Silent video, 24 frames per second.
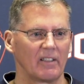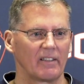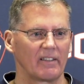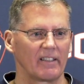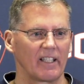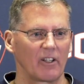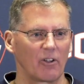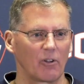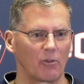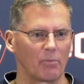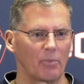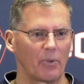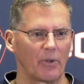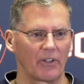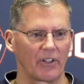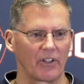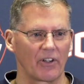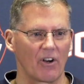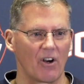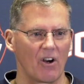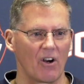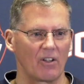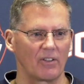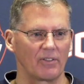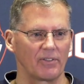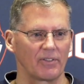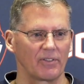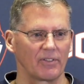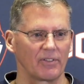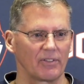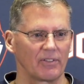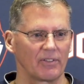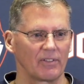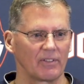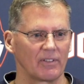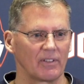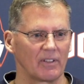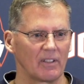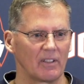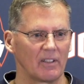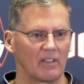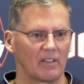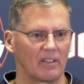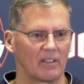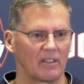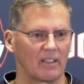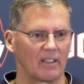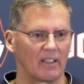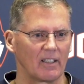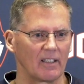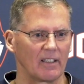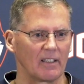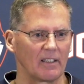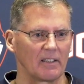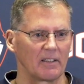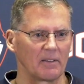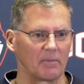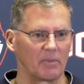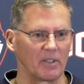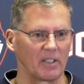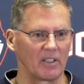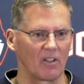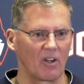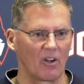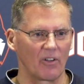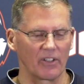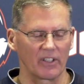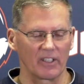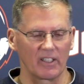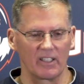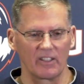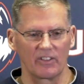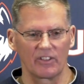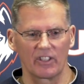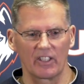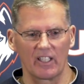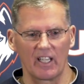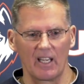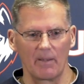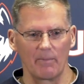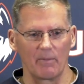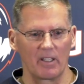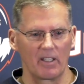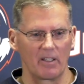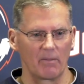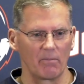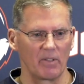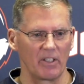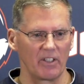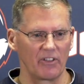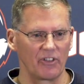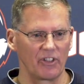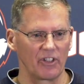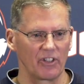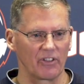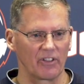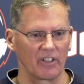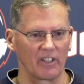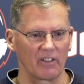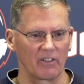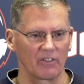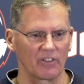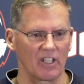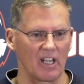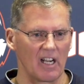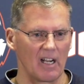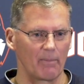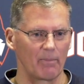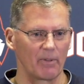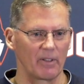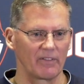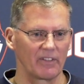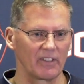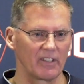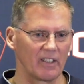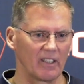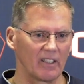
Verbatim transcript: They don't put it off. I mean, all the kids that came in at mid-year, they're on top of it.